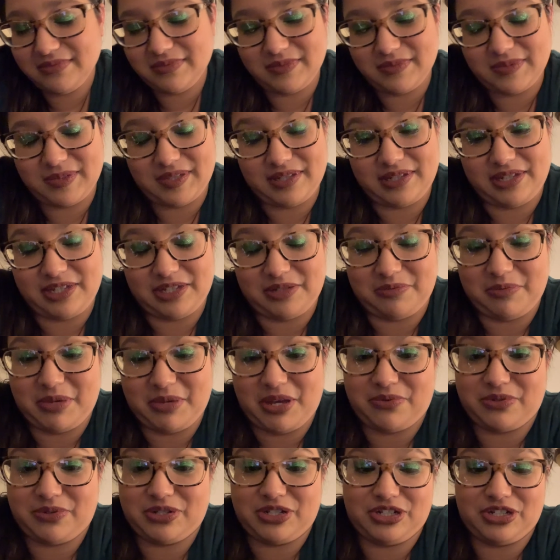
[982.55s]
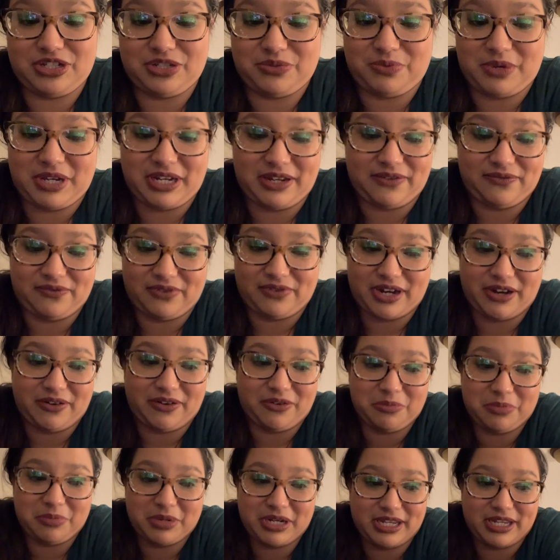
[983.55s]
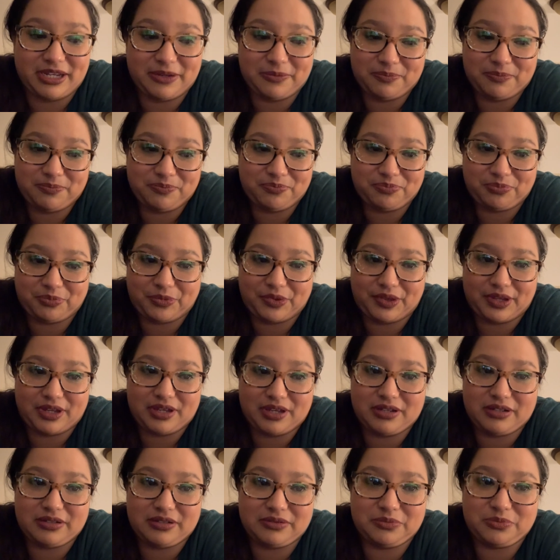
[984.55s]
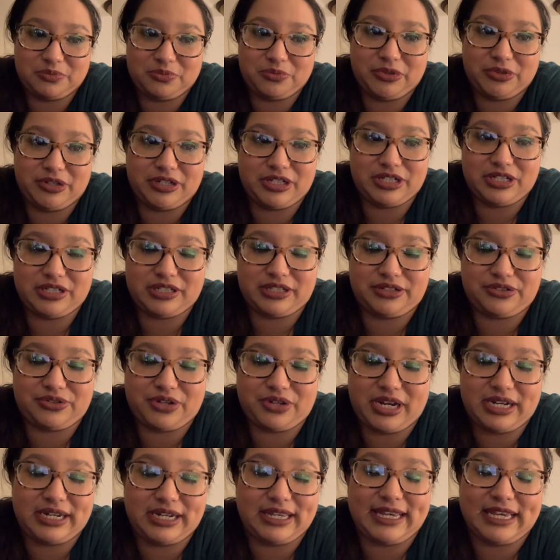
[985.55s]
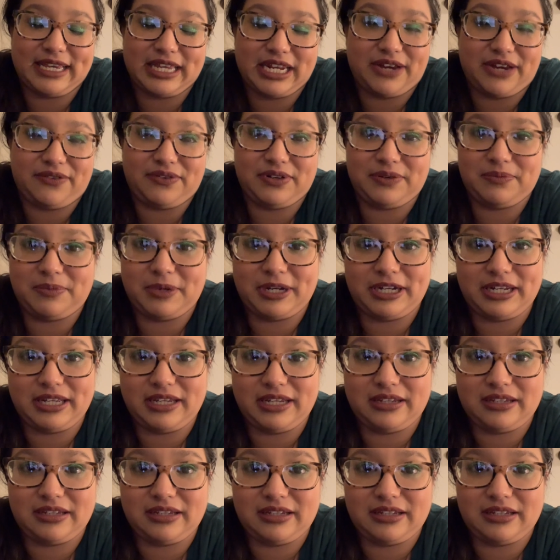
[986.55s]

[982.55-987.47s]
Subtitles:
Excuse me, I was just waiting for everybody. We were just trying to get everybody